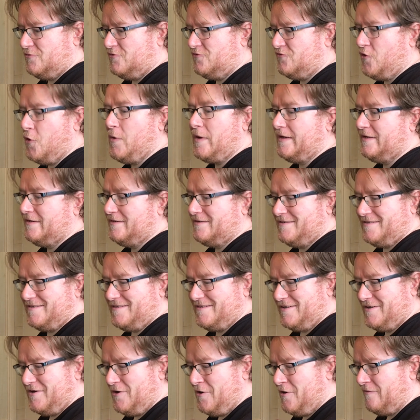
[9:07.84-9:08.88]

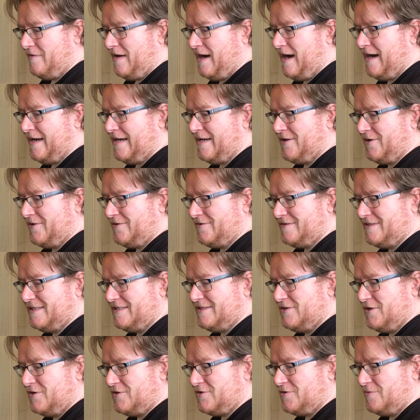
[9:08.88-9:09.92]
drawings of icons.
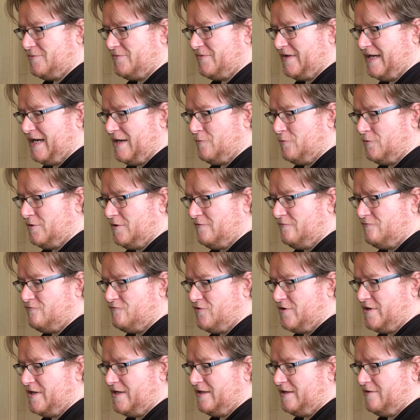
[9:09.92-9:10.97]
It's not something I would have
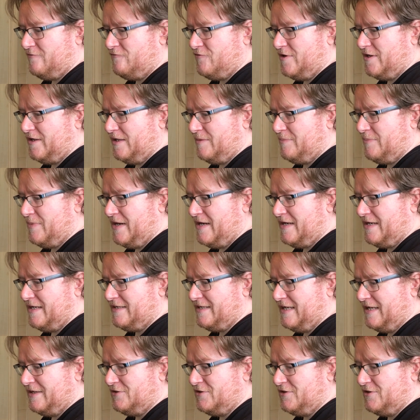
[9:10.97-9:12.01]
really paid
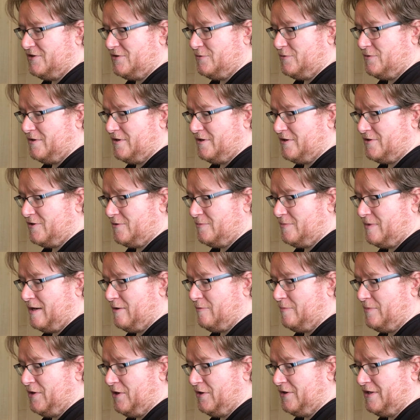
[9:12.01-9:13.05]
attention to, Workshop,
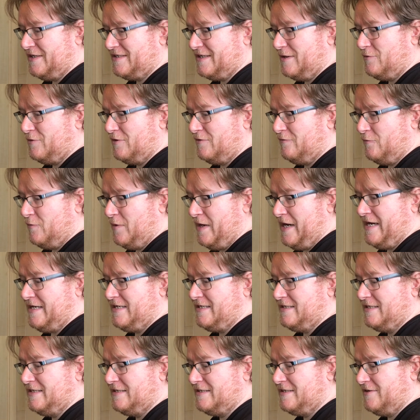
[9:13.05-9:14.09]
I'll be honest. I would have
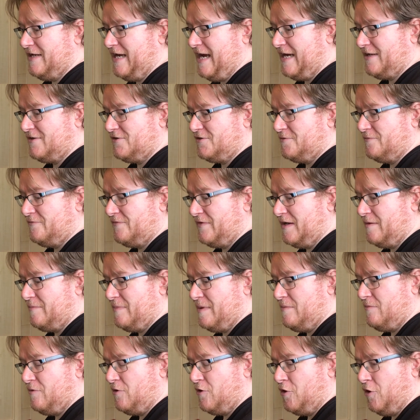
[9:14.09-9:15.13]
waited until you had something a
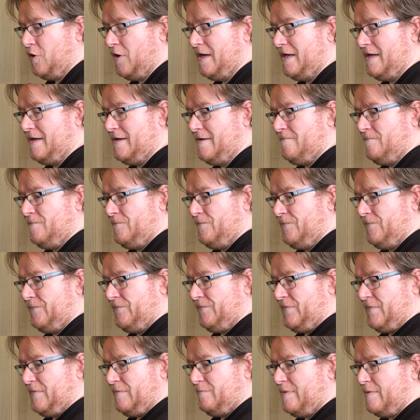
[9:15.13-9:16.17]
bit more
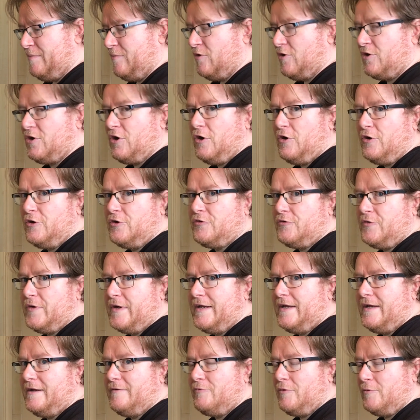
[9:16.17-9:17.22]

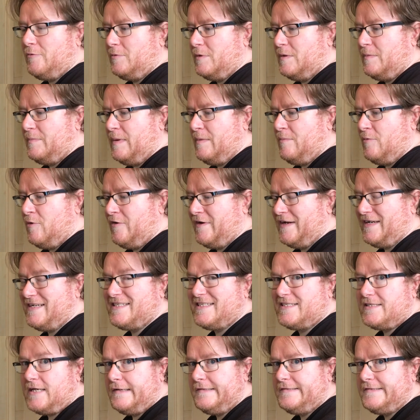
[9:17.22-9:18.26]
concrete, probably a bit more
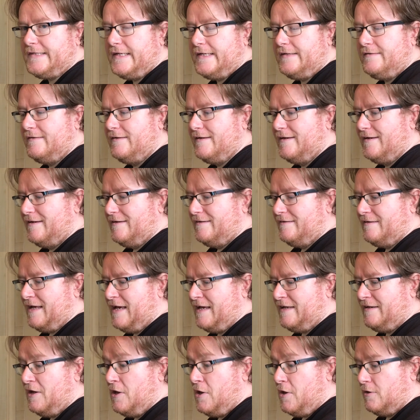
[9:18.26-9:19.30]
exciting.
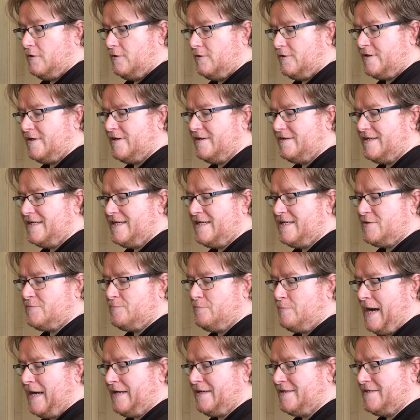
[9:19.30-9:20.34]
Then, look at these
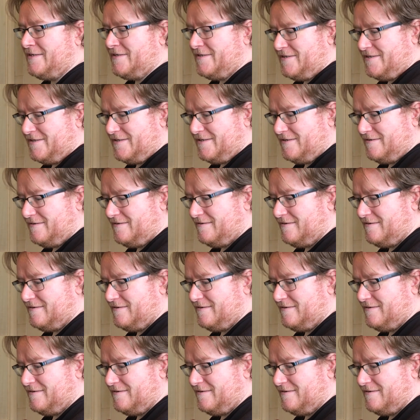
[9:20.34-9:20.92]
banners.